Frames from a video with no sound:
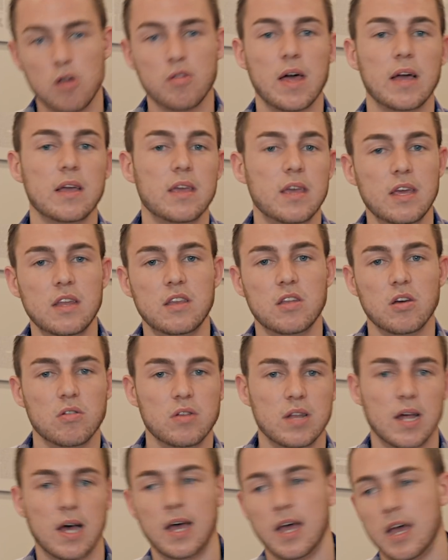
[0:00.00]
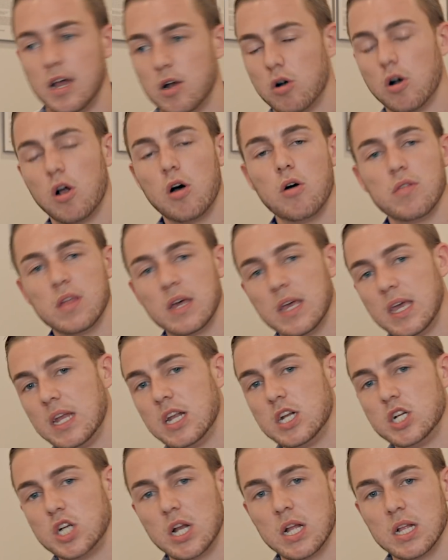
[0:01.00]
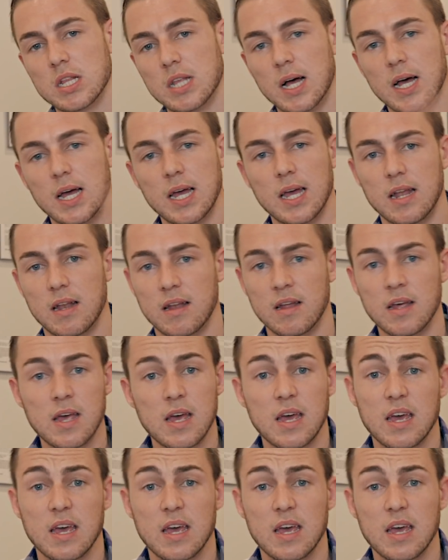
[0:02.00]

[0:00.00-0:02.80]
that ketone diet, or oh, the ketogenic diet